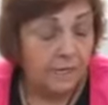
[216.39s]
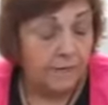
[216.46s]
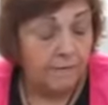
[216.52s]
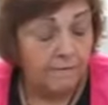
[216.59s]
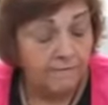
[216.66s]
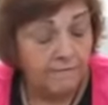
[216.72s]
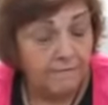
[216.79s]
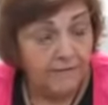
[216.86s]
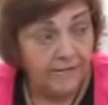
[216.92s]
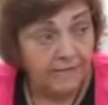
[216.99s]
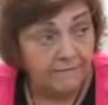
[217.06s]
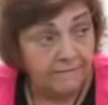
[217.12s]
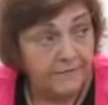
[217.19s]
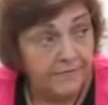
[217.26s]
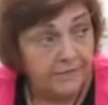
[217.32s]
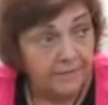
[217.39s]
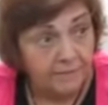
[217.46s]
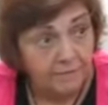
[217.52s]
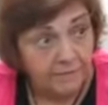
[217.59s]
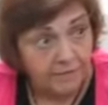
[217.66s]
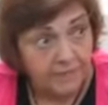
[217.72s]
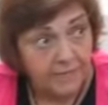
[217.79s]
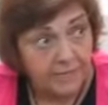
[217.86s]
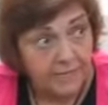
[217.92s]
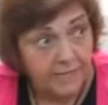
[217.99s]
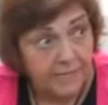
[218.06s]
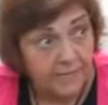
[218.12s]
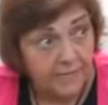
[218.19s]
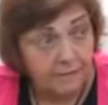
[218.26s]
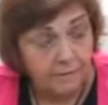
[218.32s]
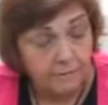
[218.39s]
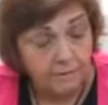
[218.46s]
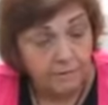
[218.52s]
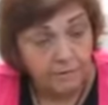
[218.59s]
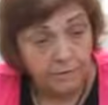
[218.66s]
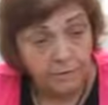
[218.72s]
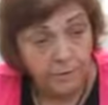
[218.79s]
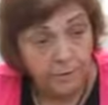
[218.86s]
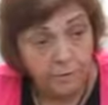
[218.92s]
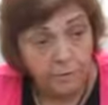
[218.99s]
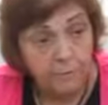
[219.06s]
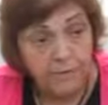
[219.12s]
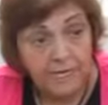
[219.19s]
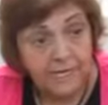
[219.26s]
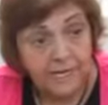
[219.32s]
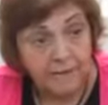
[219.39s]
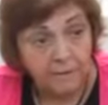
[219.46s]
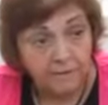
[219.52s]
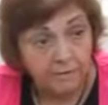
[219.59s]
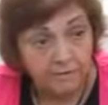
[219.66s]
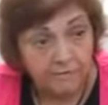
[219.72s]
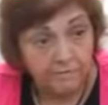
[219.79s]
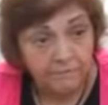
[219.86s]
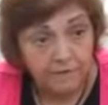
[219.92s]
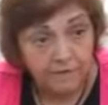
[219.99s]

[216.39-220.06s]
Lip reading: of having something like that, it was way out of